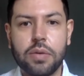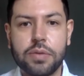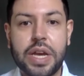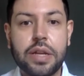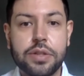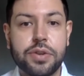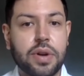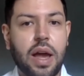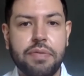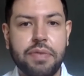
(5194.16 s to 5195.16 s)
changes
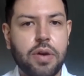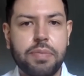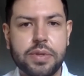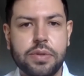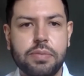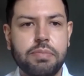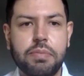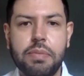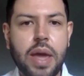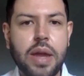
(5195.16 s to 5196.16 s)
your life and opens
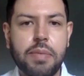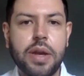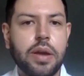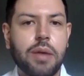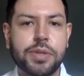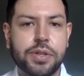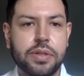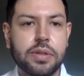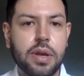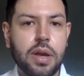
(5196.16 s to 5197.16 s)
many
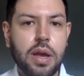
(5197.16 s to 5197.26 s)
options.